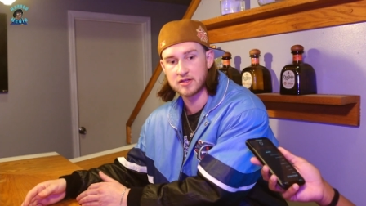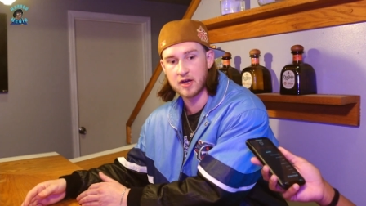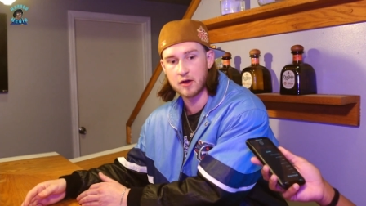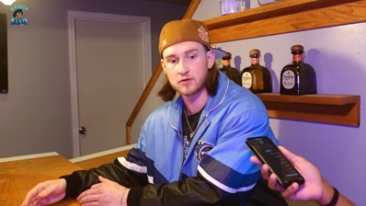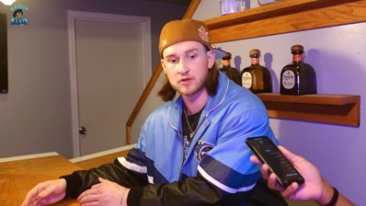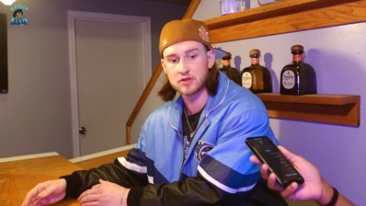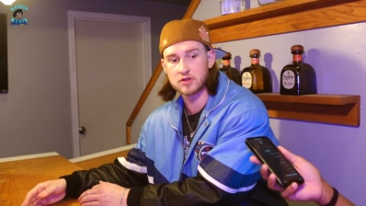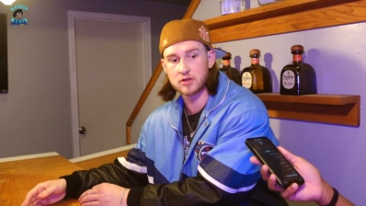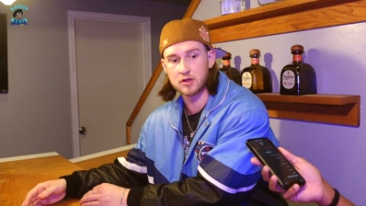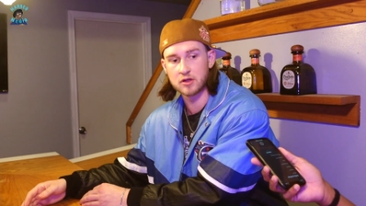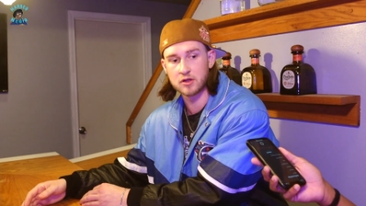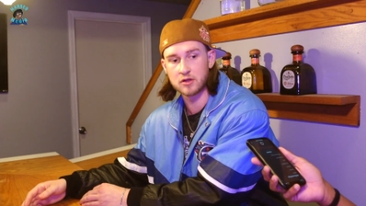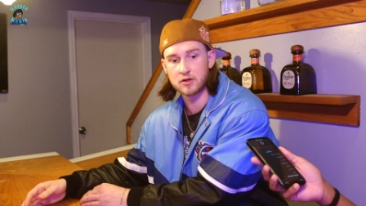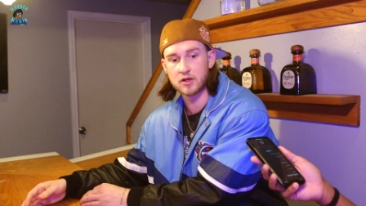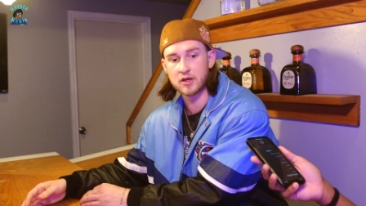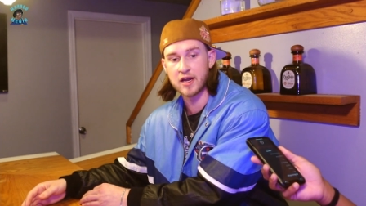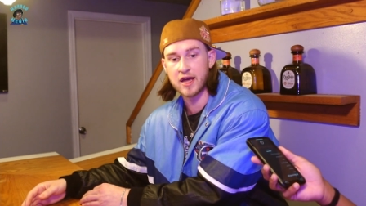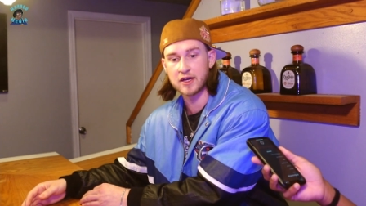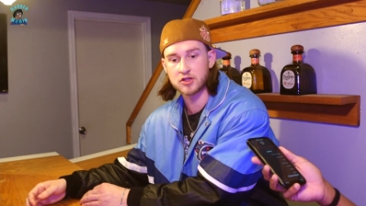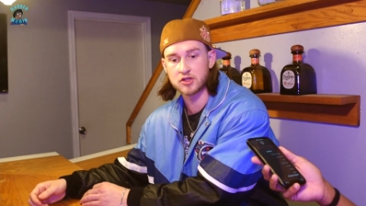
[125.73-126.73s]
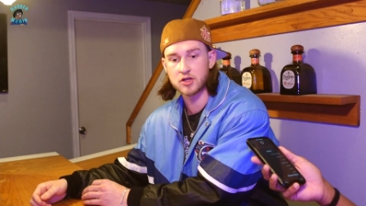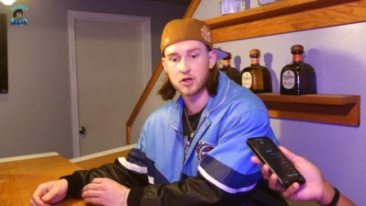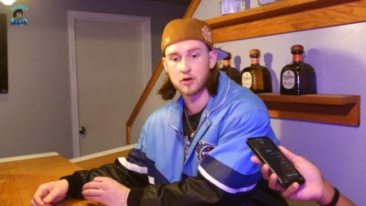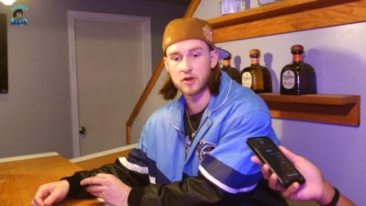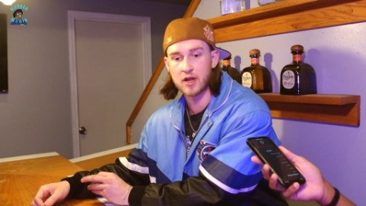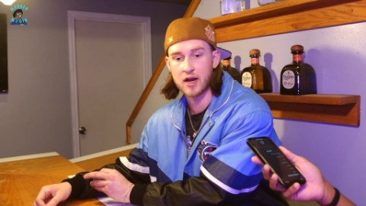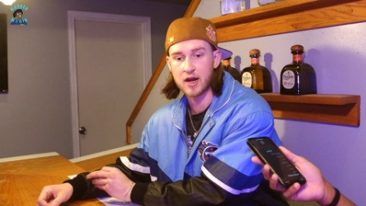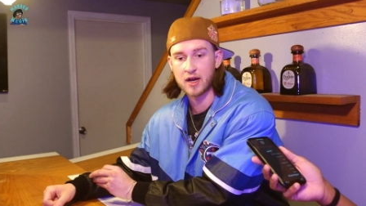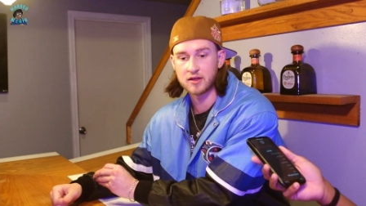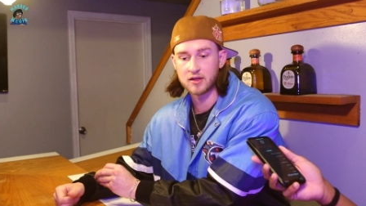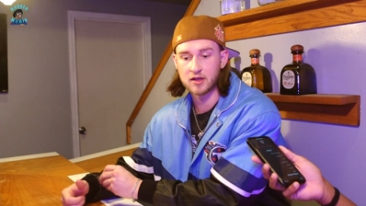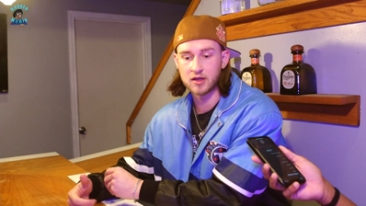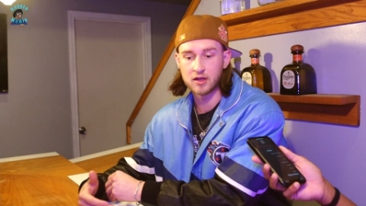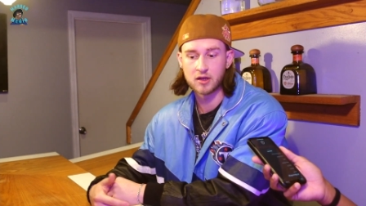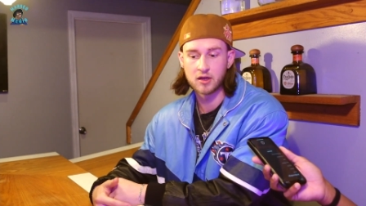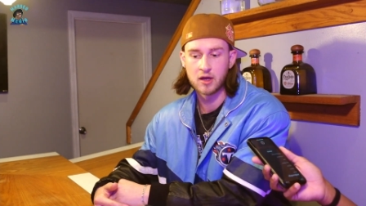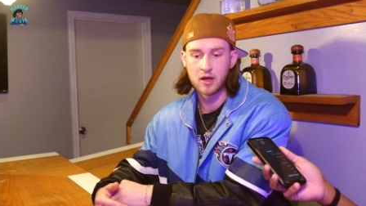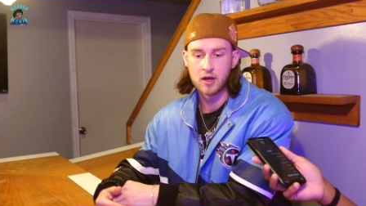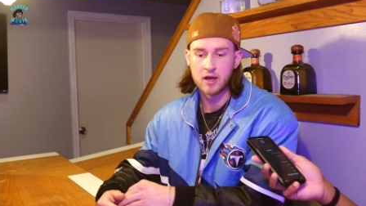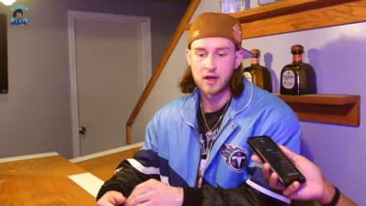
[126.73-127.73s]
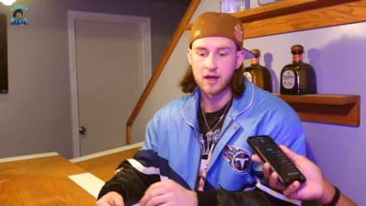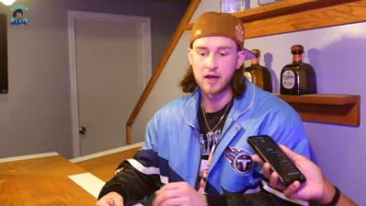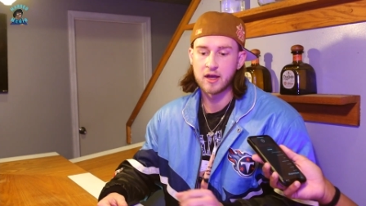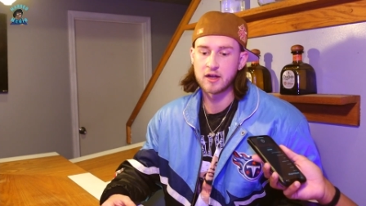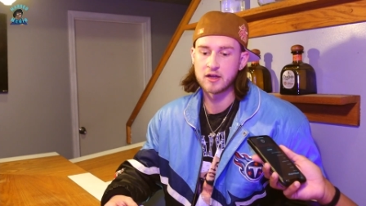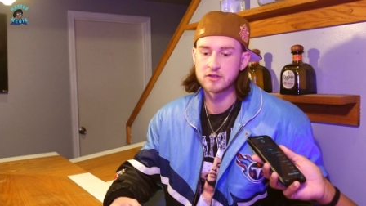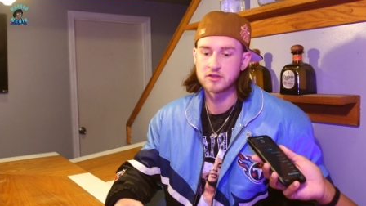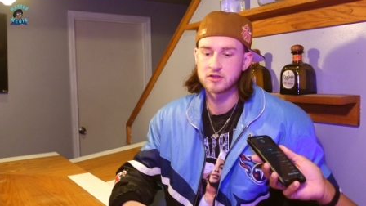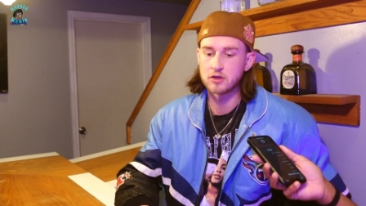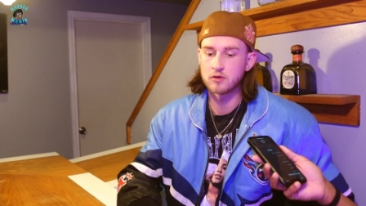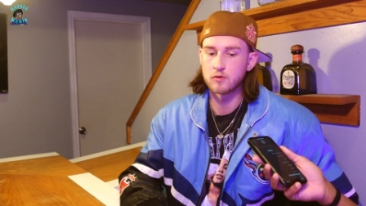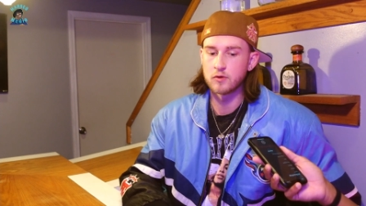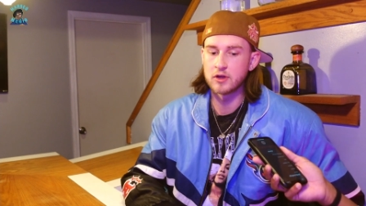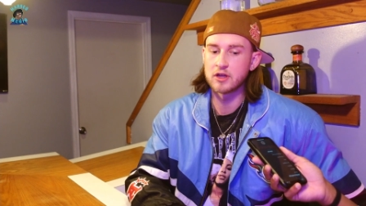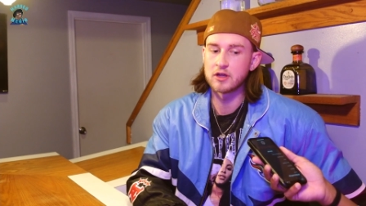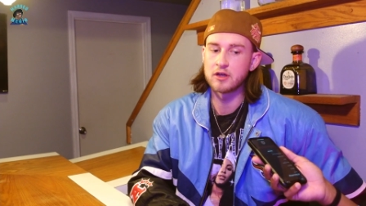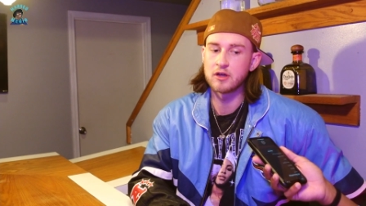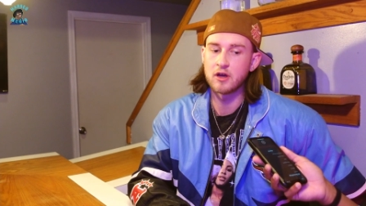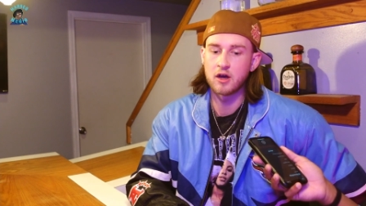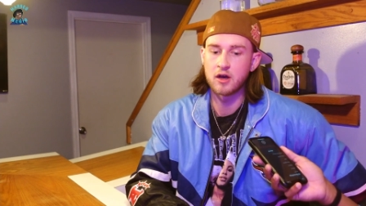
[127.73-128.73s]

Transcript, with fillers: That was the the next show that I did, and it's a really.